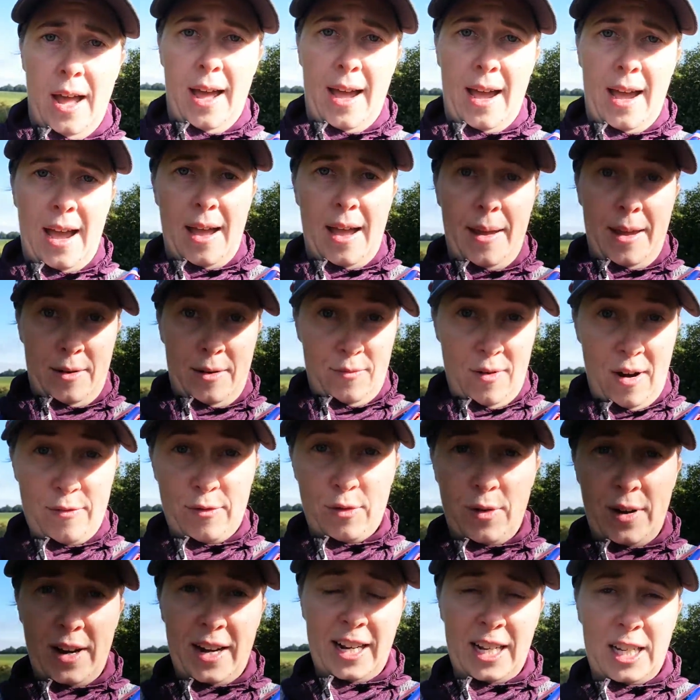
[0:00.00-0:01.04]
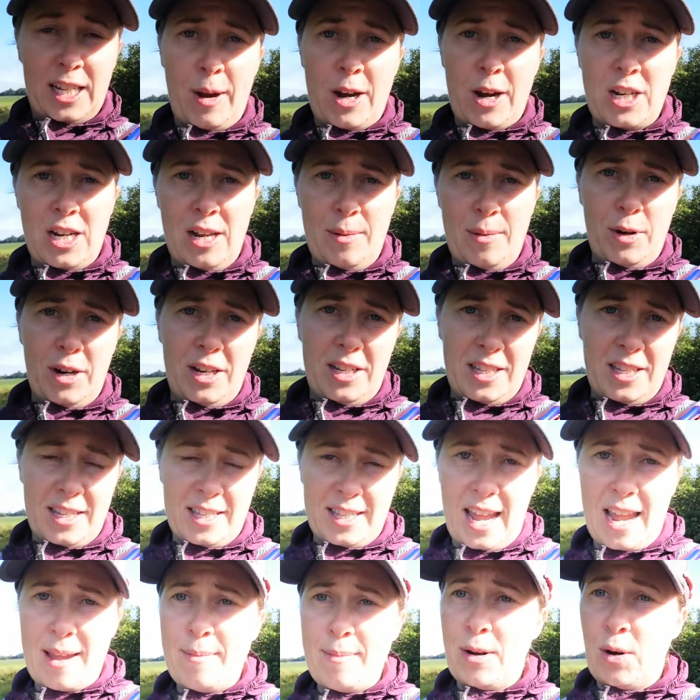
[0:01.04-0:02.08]
in refereeing especially, but it's the
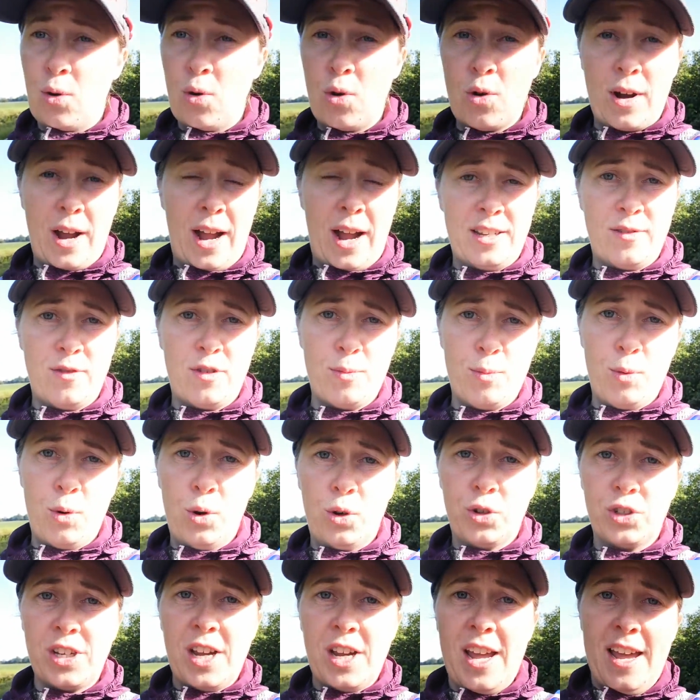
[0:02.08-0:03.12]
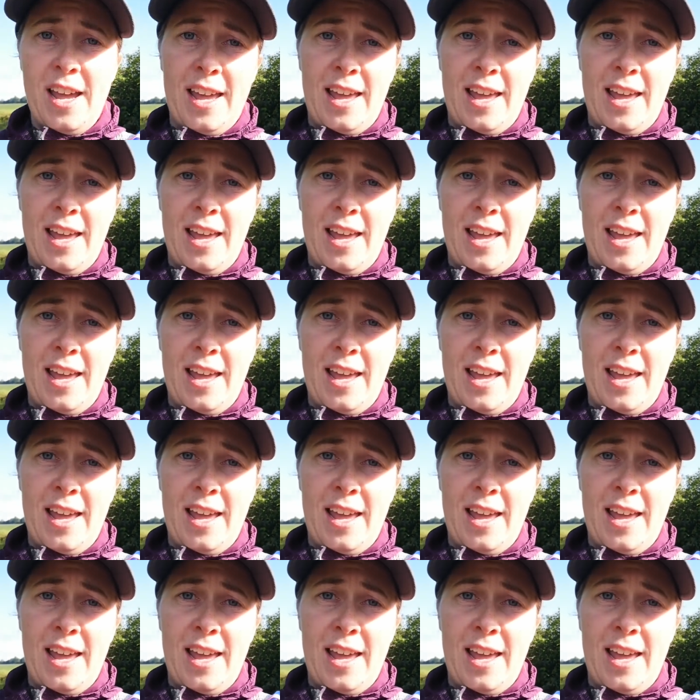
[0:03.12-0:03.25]
same in all kinds of sports.